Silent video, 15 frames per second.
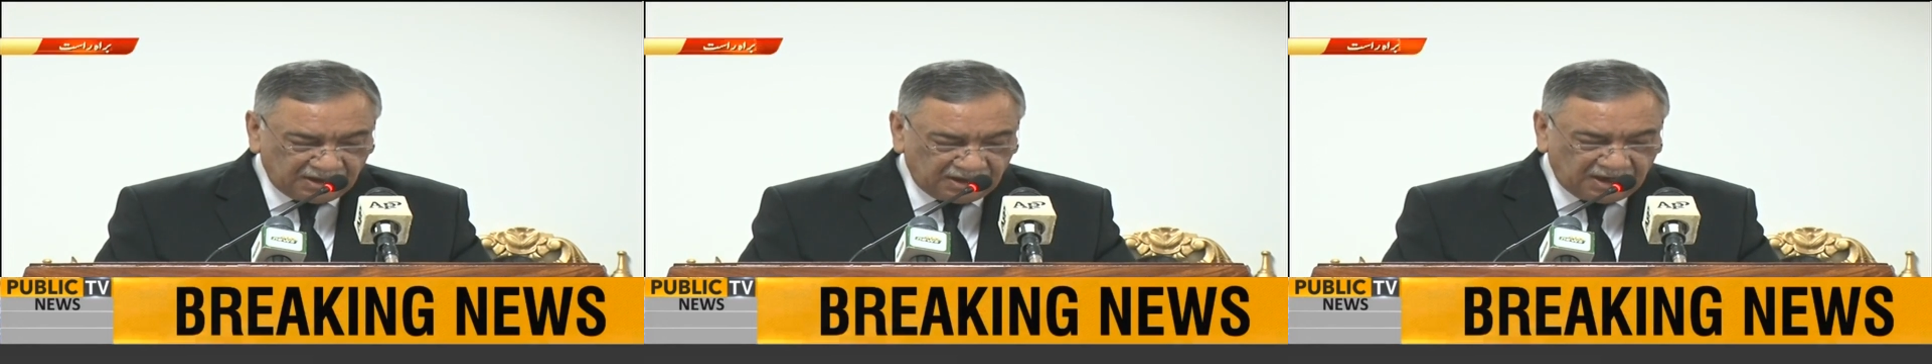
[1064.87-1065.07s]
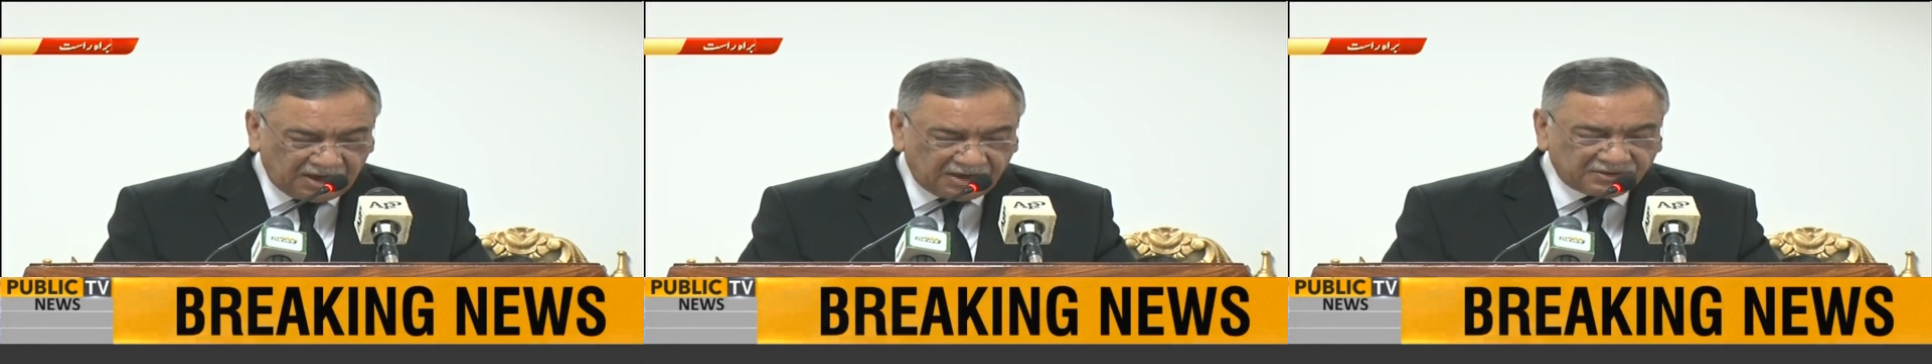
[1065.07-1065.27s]

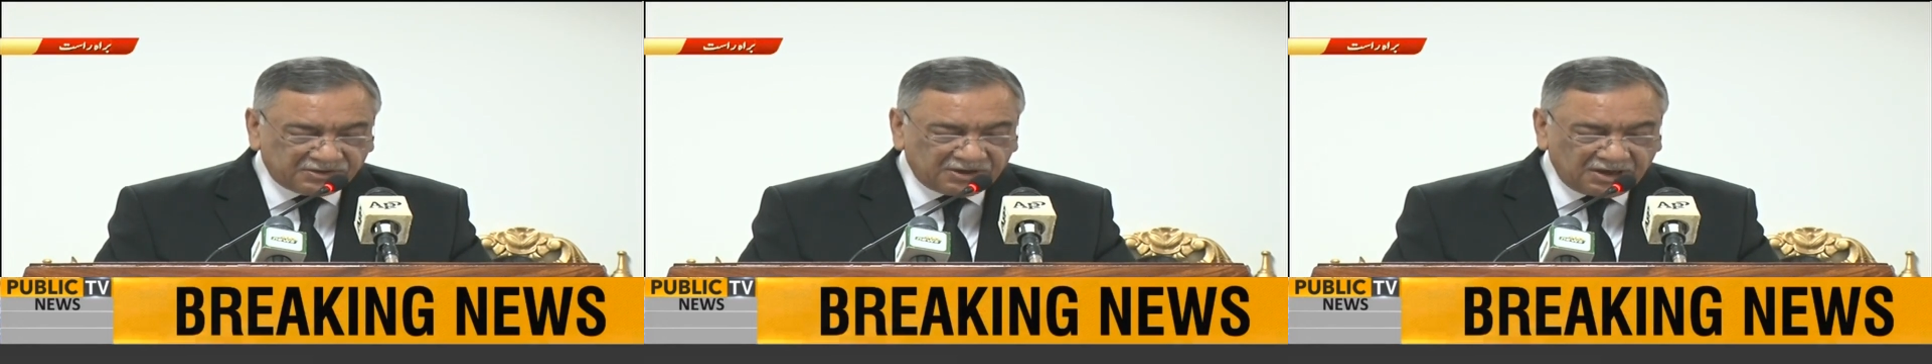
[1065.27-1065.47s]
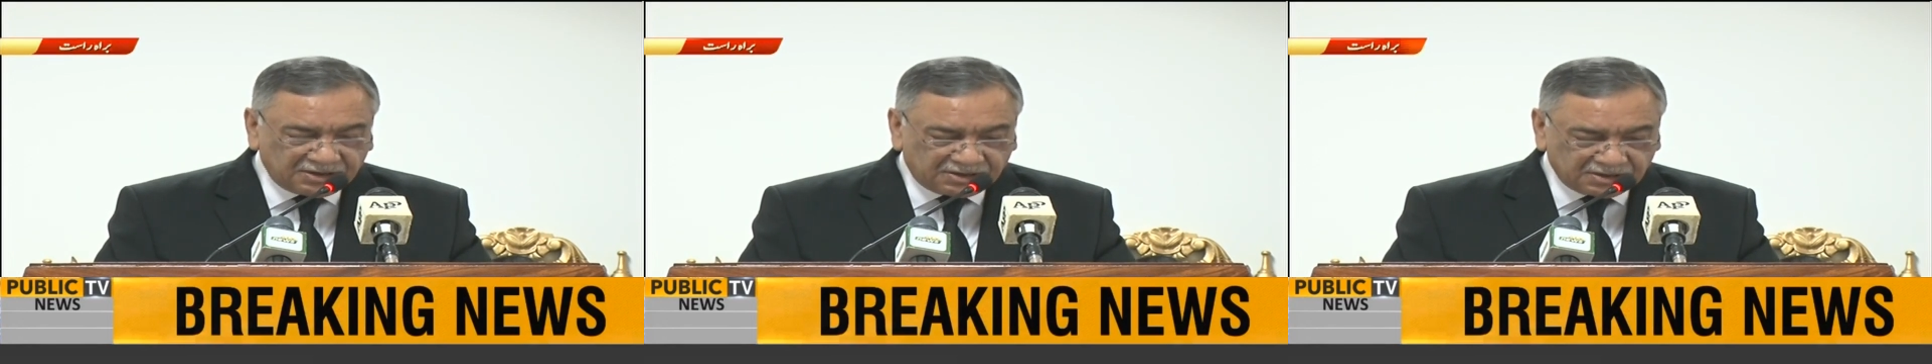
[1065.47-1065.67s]
and
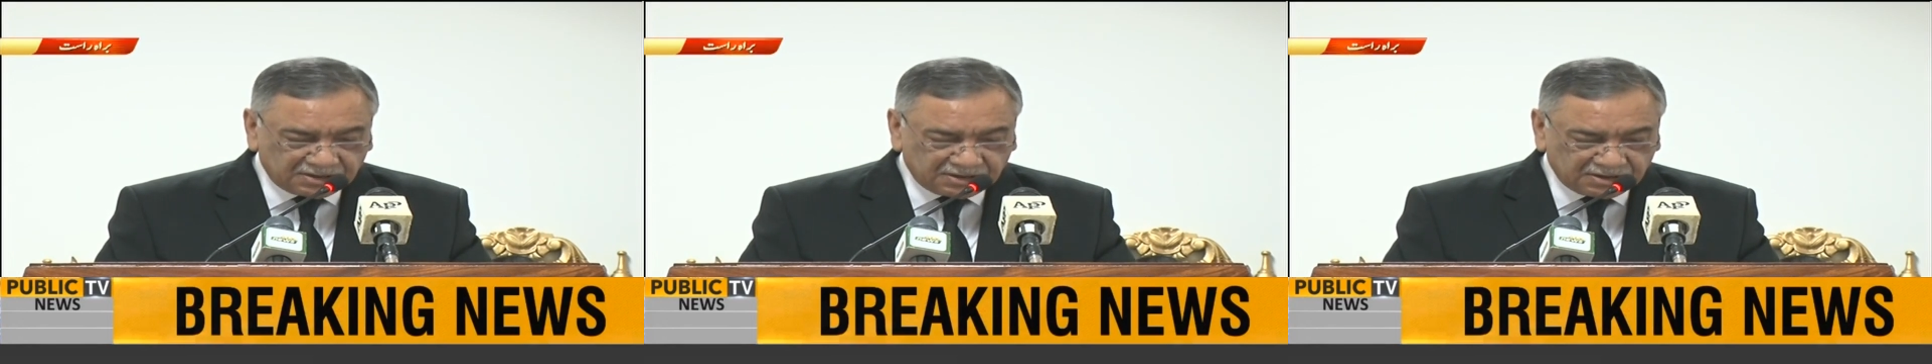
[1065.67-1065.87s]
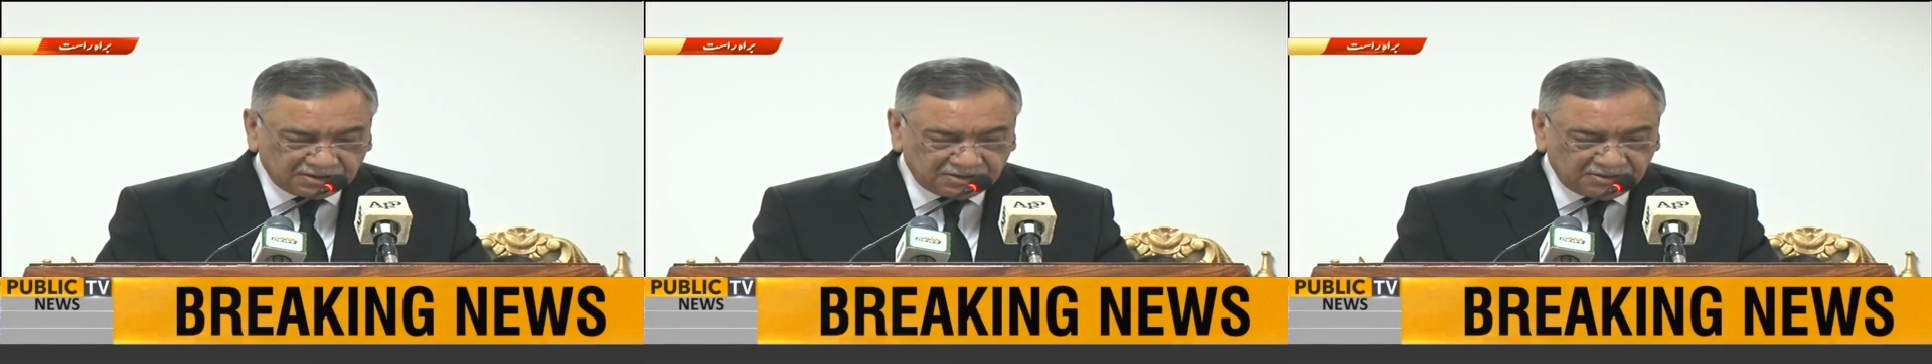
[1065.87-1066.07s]

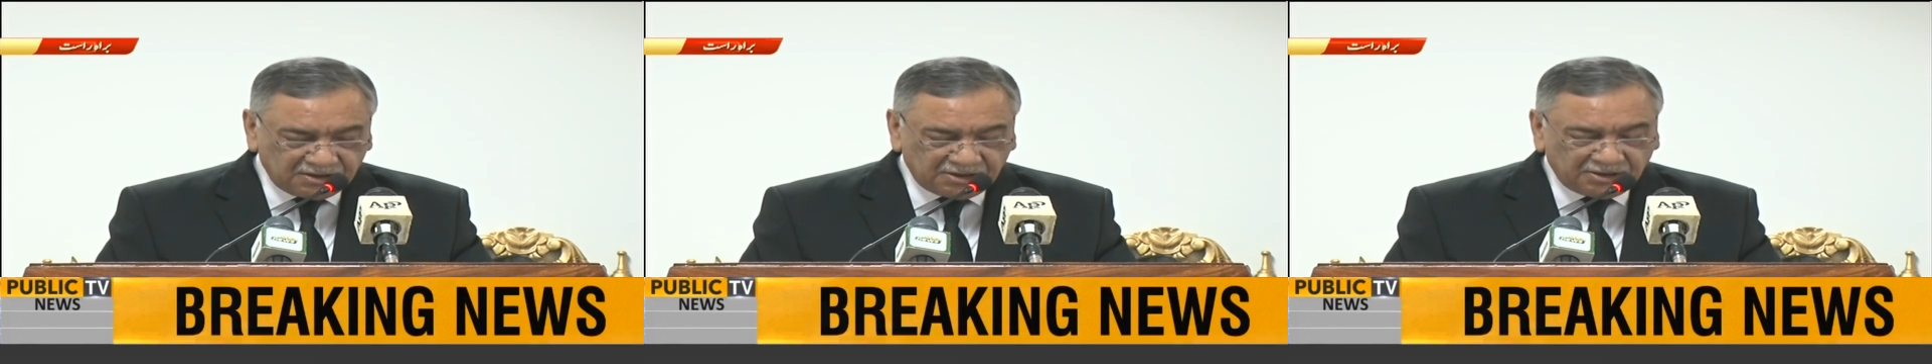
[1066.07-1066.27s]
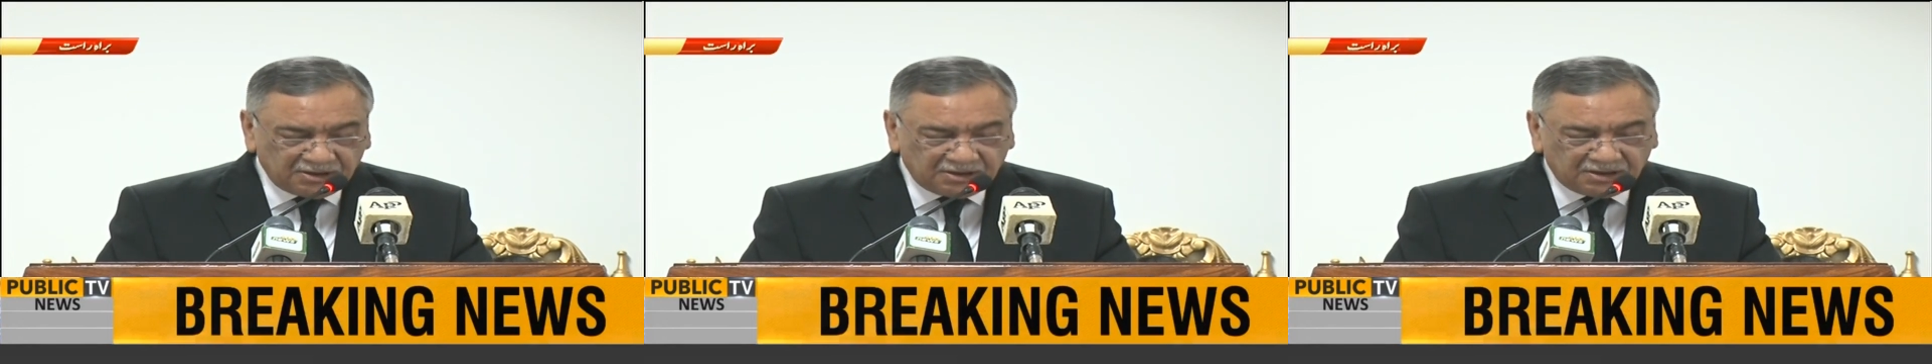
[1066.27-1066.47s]
religious
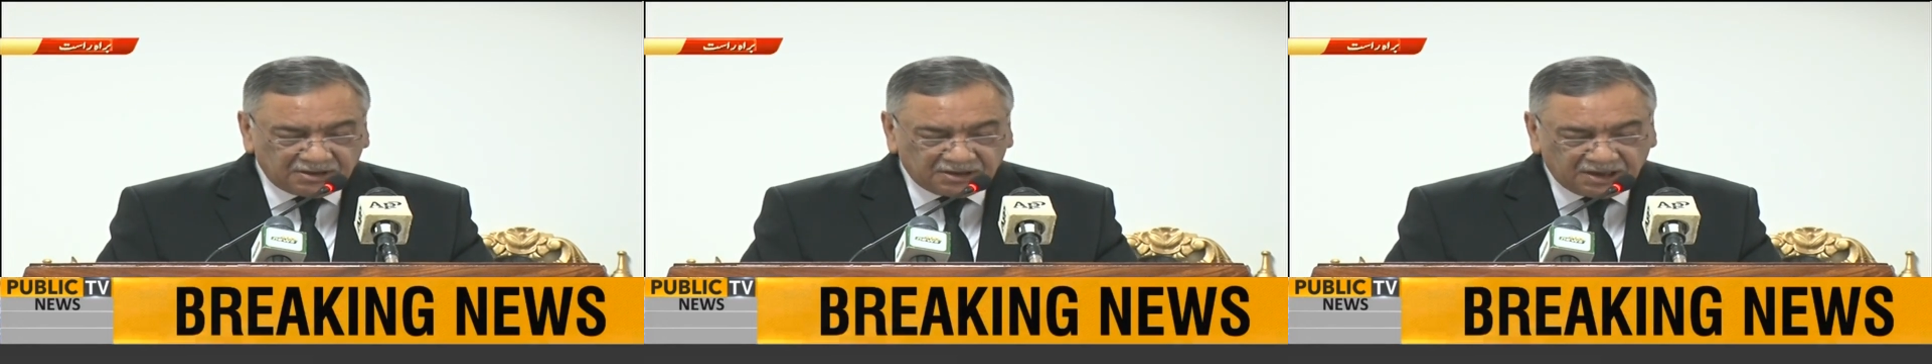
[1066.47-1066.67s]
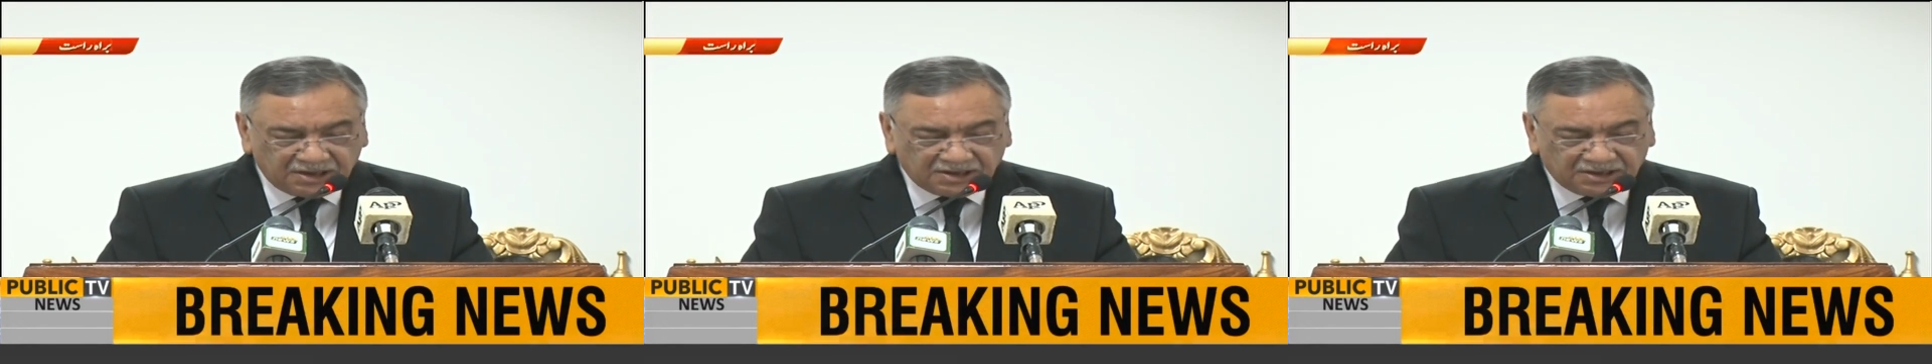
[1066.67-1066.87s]

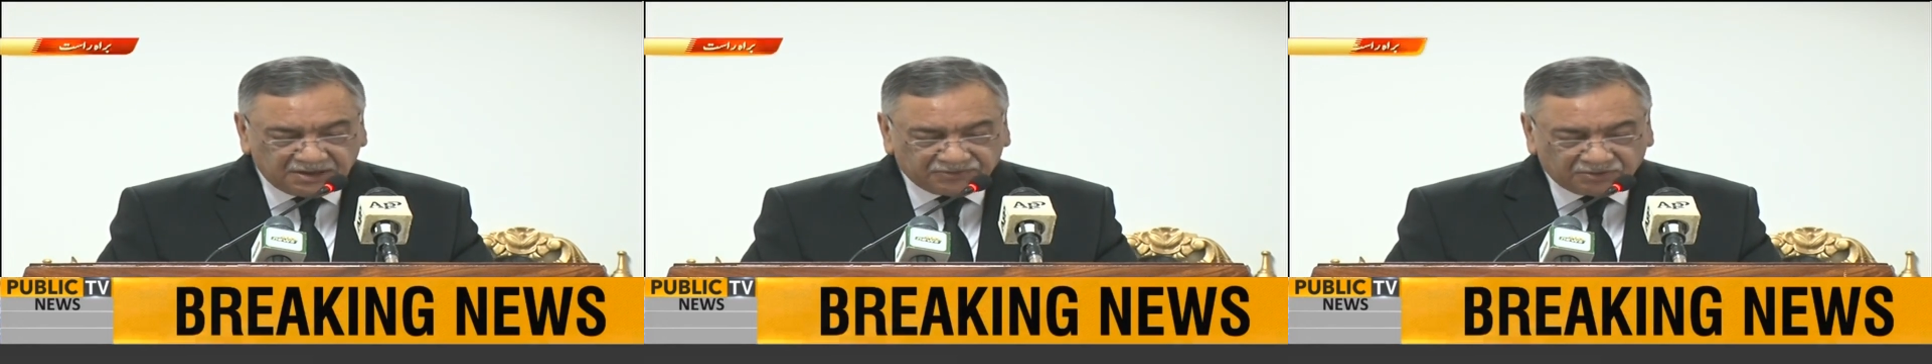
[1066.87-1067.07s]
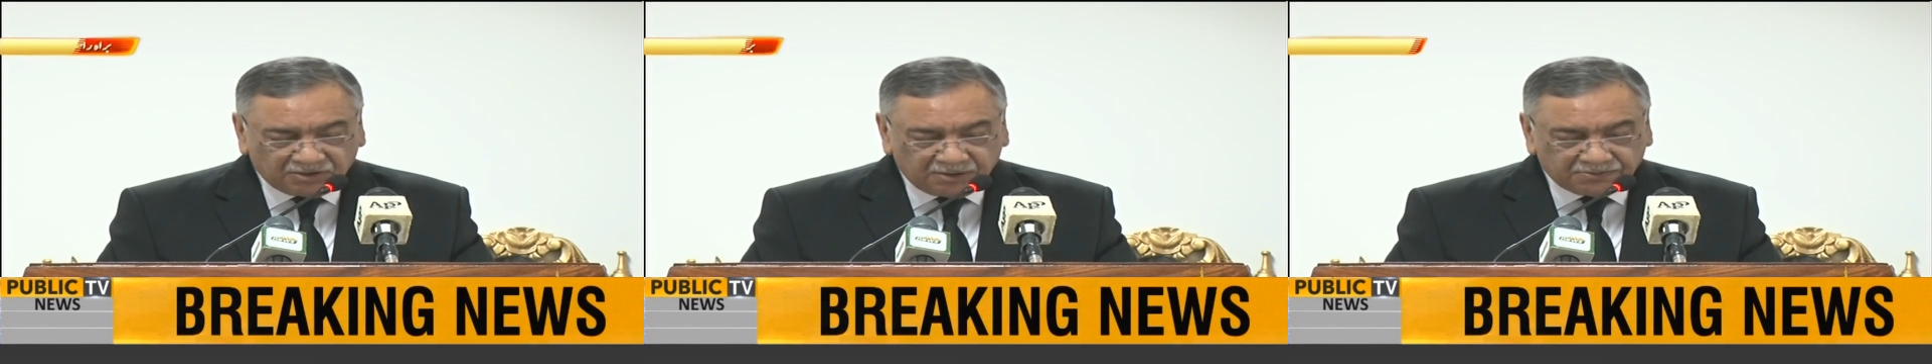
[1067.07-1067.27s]
ranging
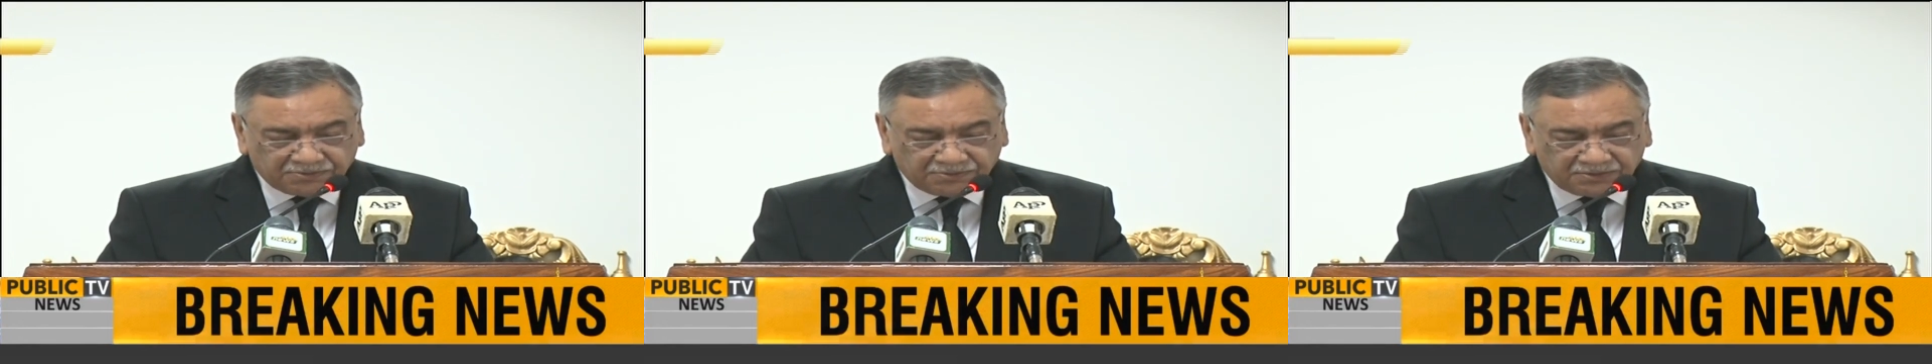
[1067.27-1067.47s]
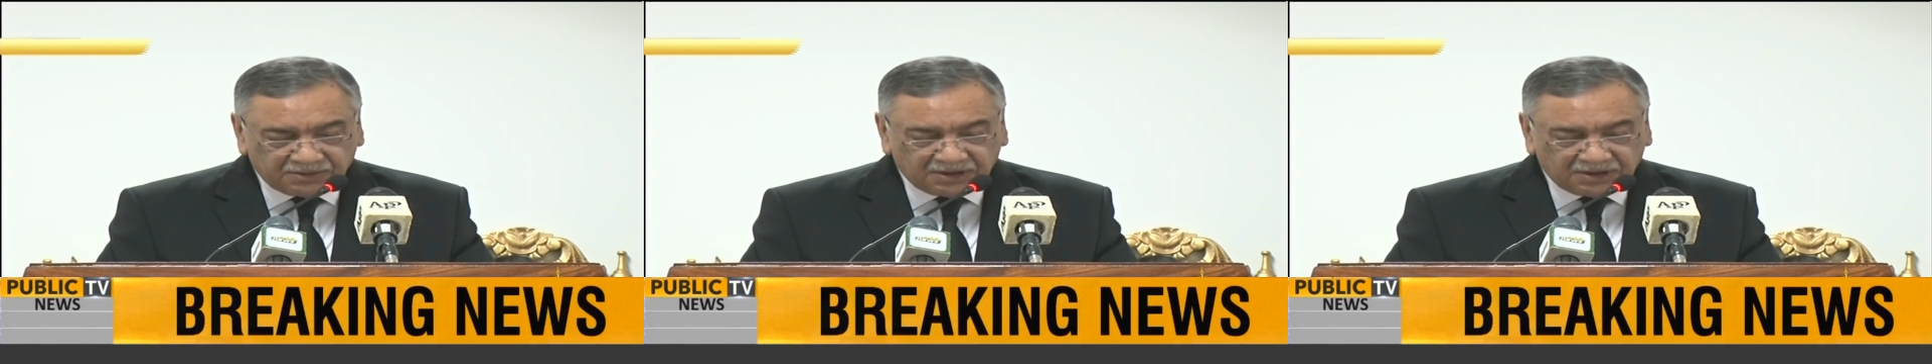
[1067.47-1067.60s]
from